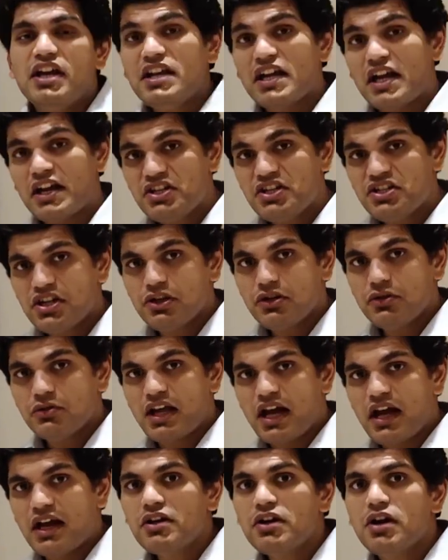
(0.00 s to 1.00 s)
In addition to
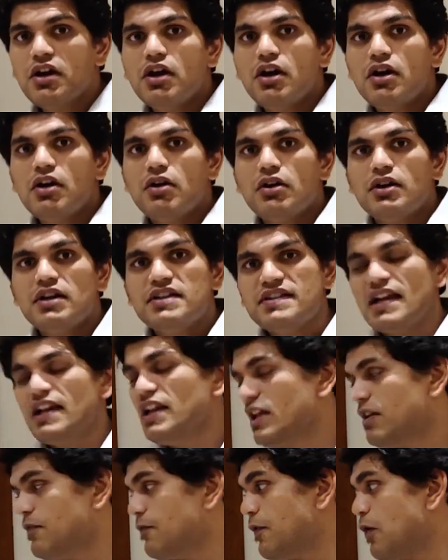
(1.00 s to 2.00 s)
that,
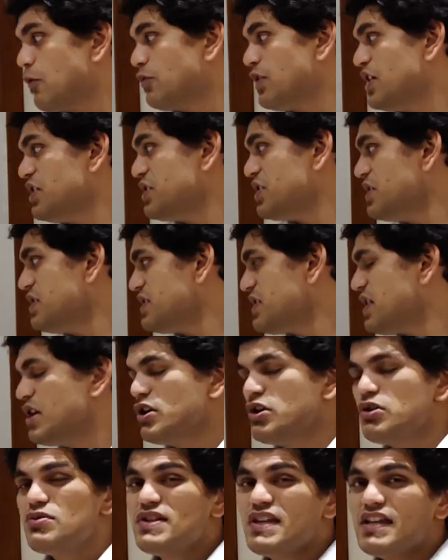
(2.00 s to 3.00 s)
designing foundations
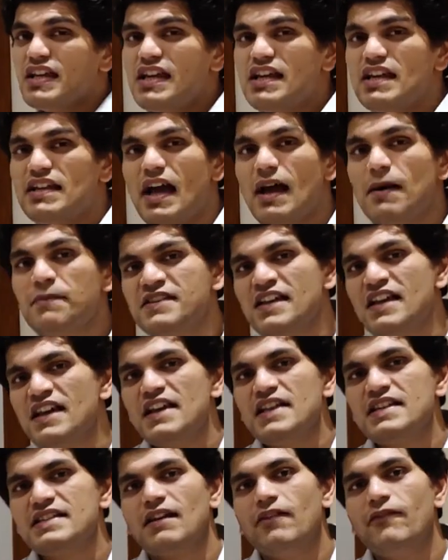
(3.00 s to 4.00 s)
using
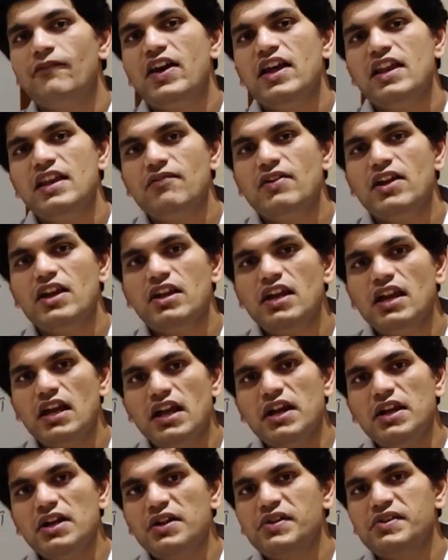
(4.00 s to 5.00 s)
ETABS is a
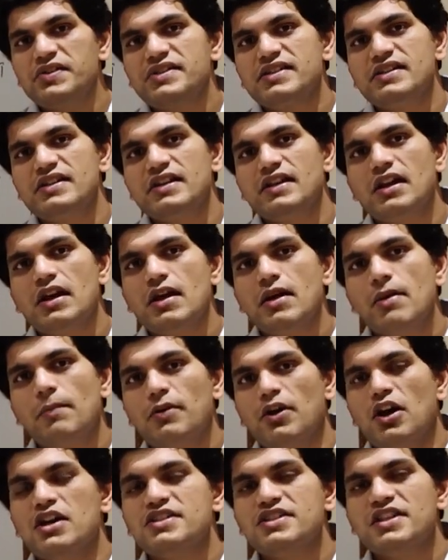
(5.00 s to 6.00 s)
very interesting
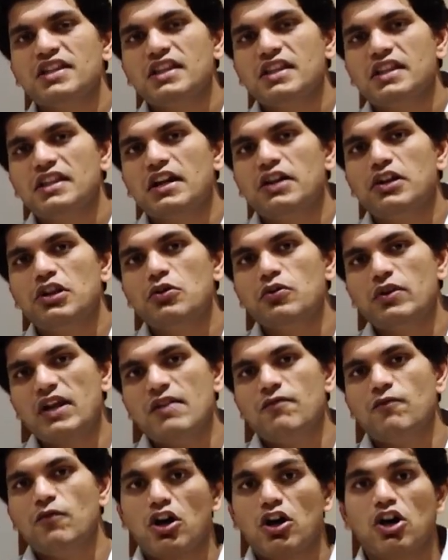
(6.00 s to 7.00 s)
project that you
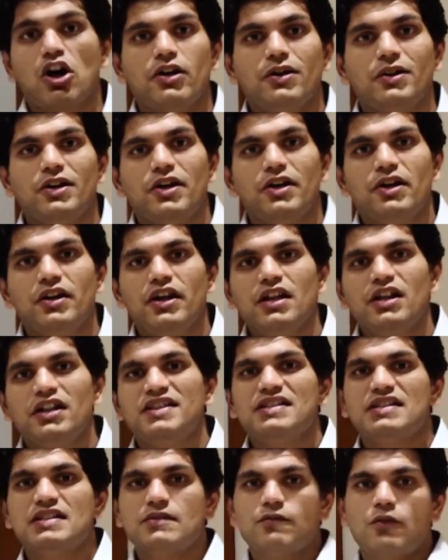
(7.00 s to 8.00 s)
can work on.
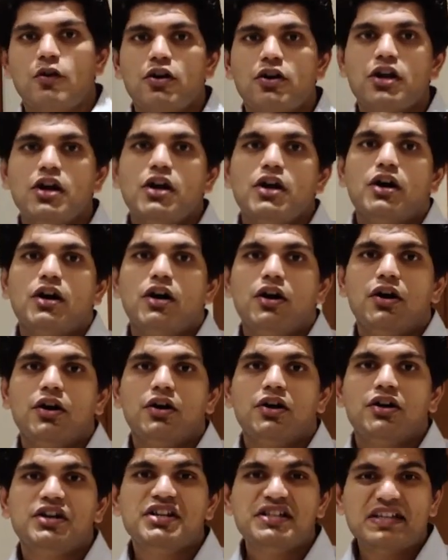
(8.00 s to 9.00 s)
Right? This is for
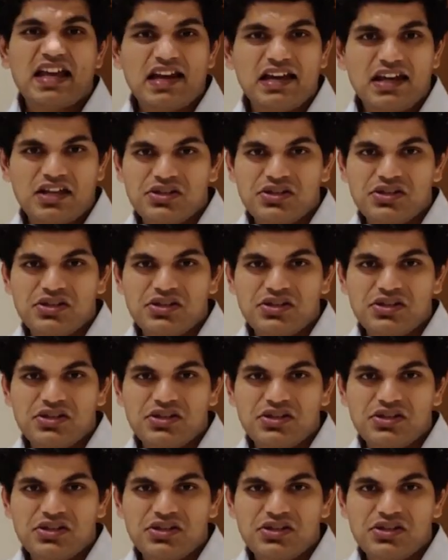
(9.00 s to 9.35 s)
design